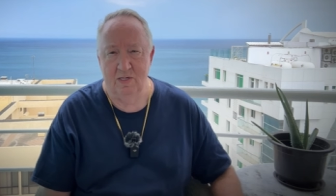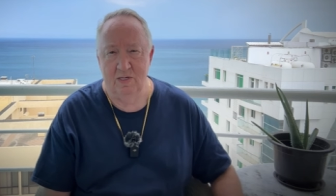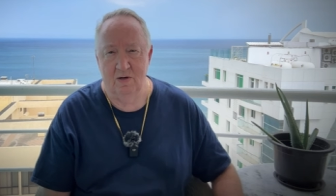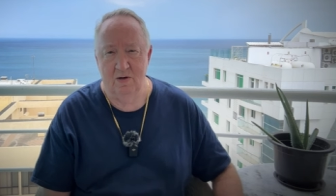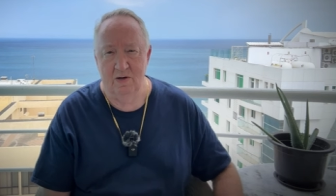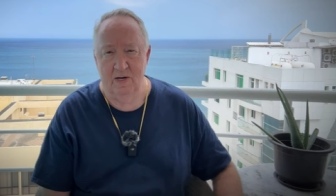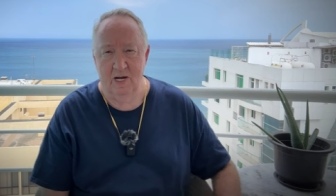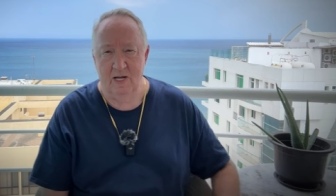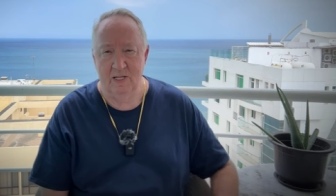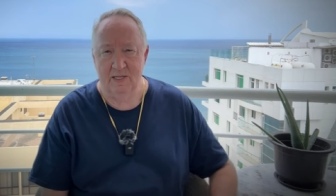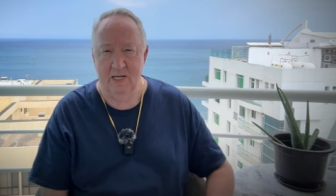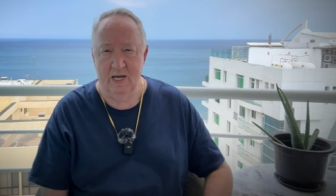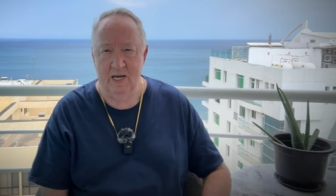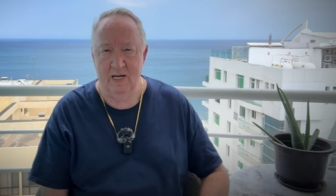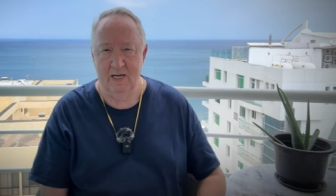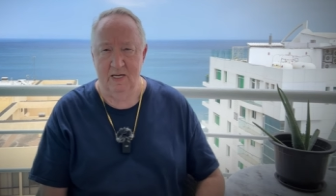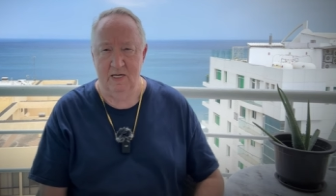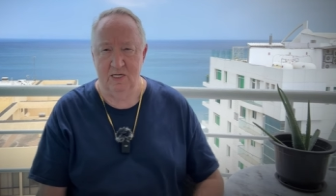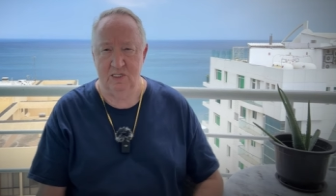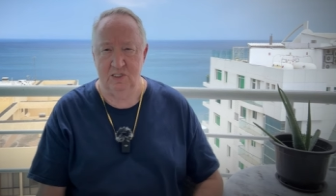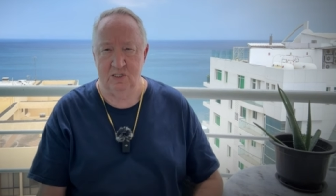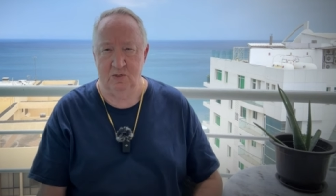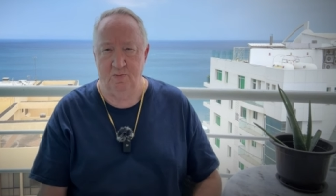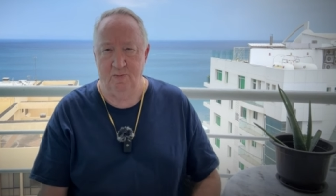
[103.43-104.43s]
They're not that
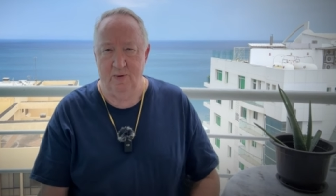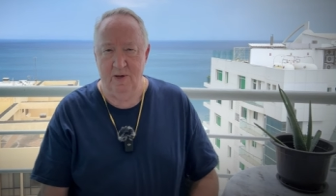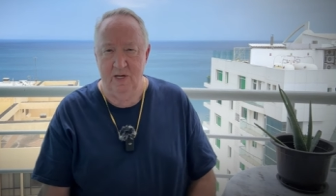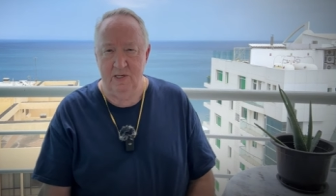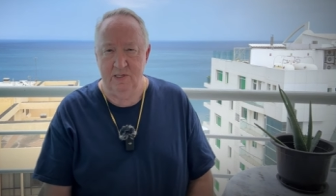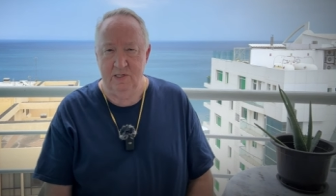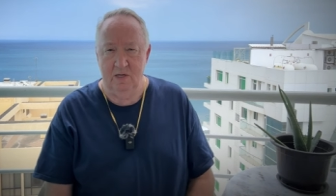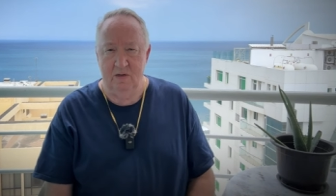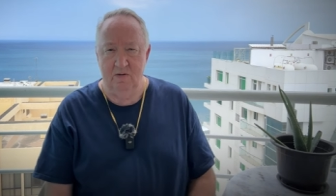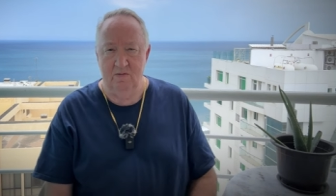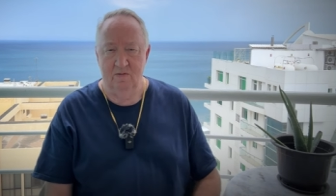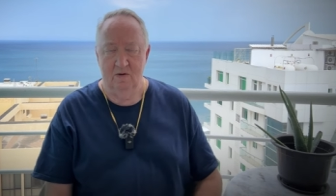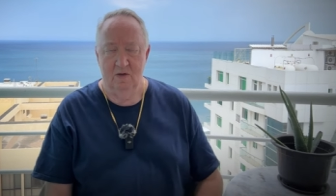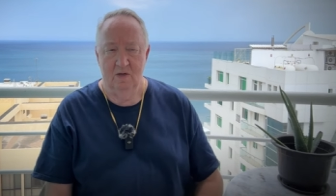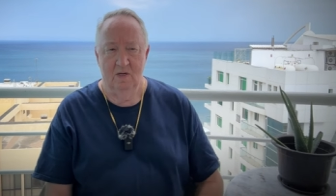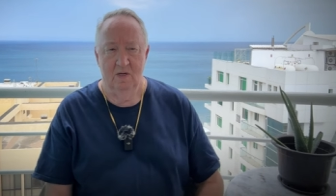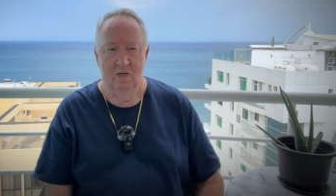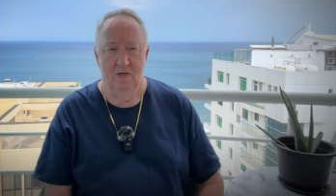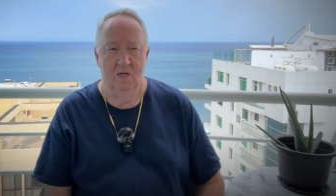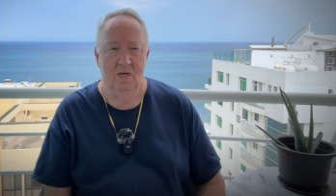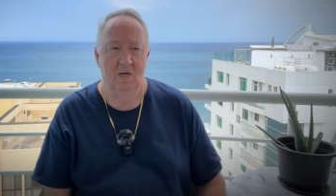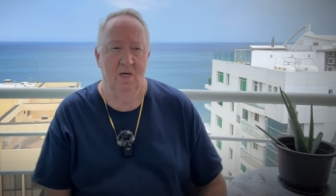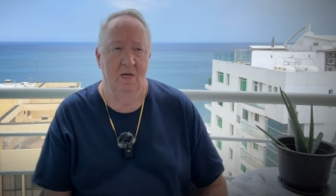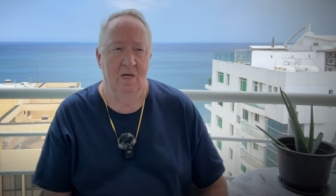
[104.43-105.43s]
expensive,
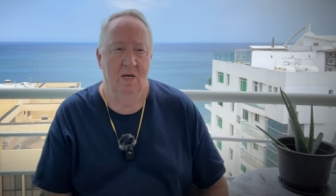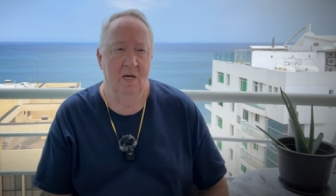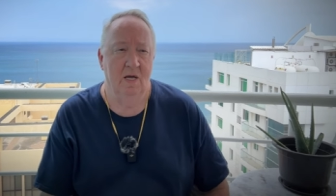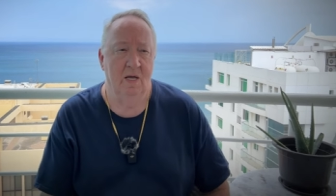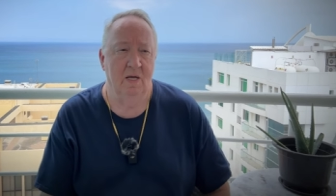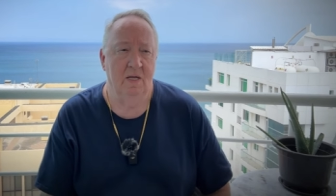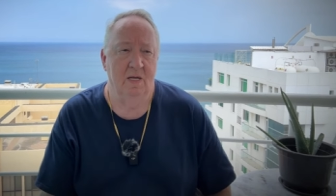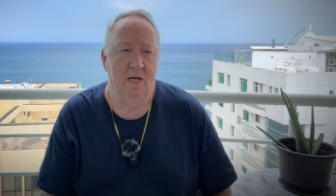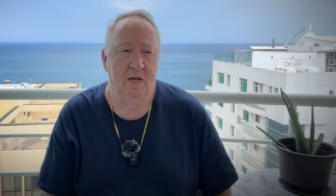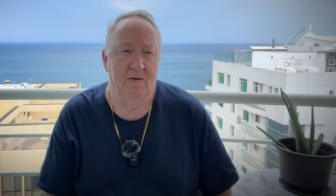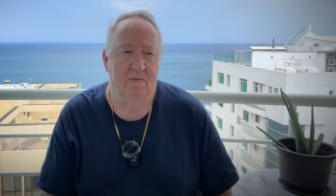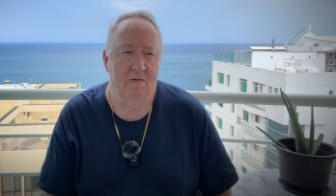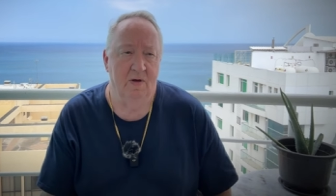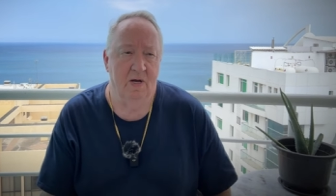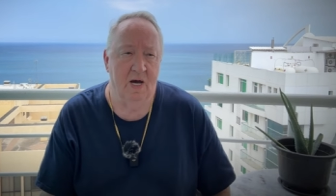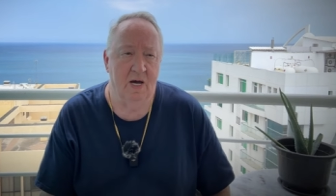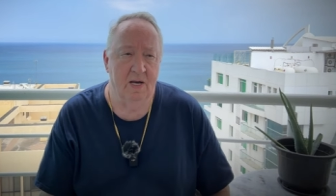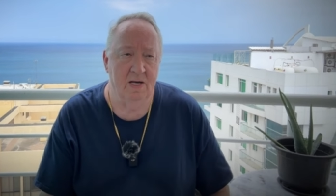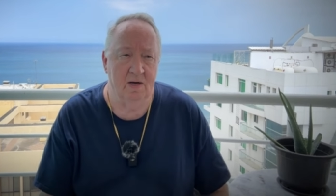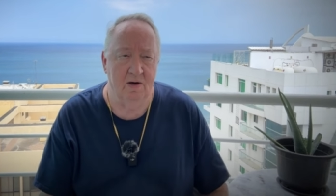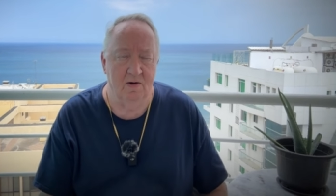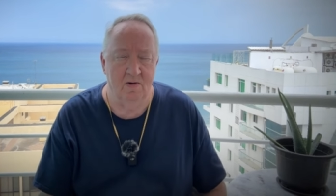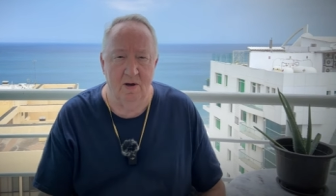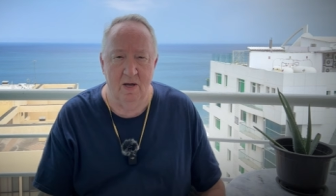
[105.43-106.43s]
and they've
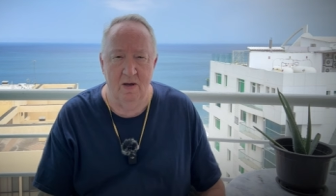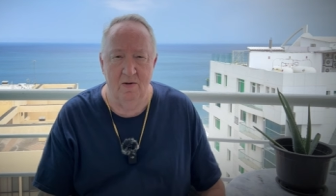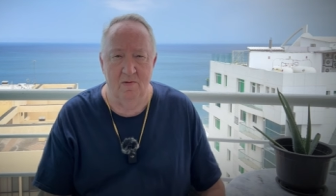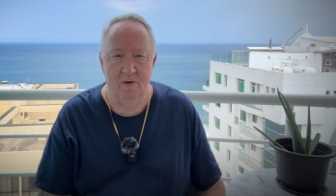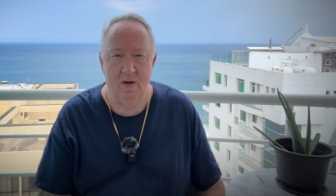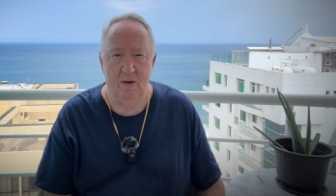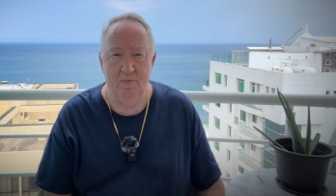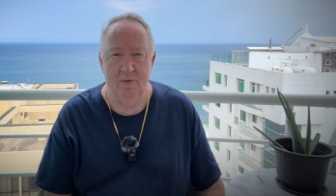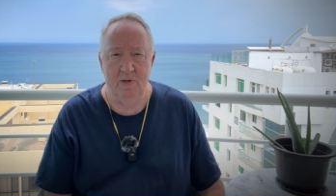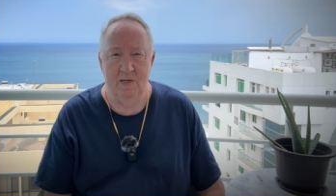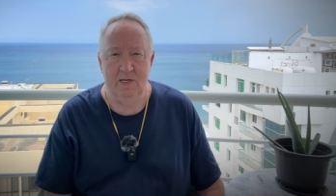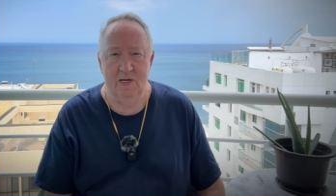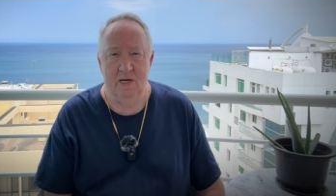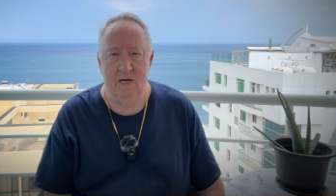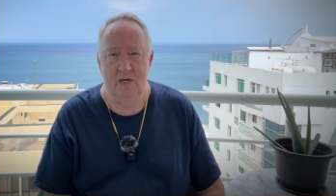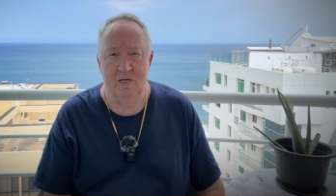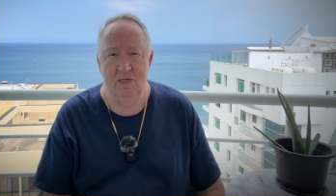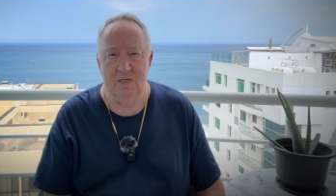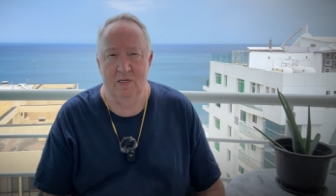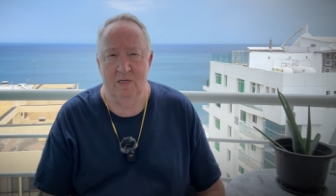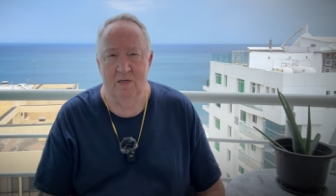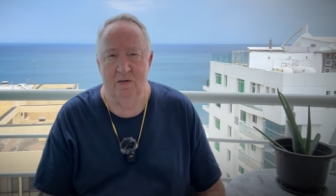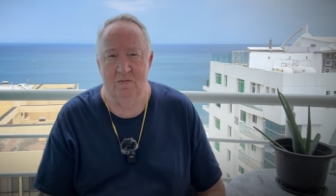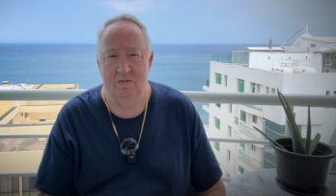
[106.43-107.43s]
got a great
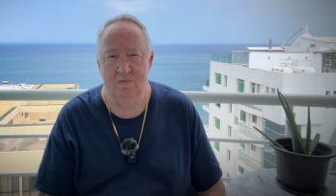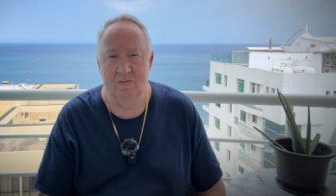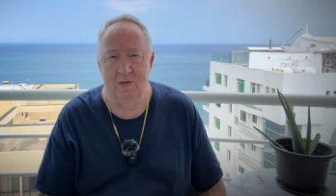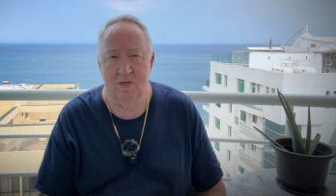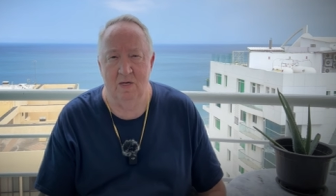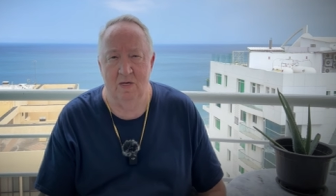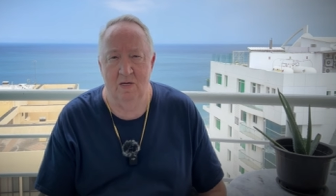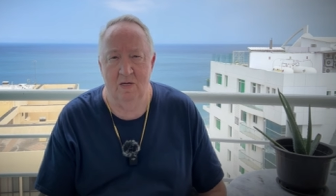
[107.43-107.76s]
reputation.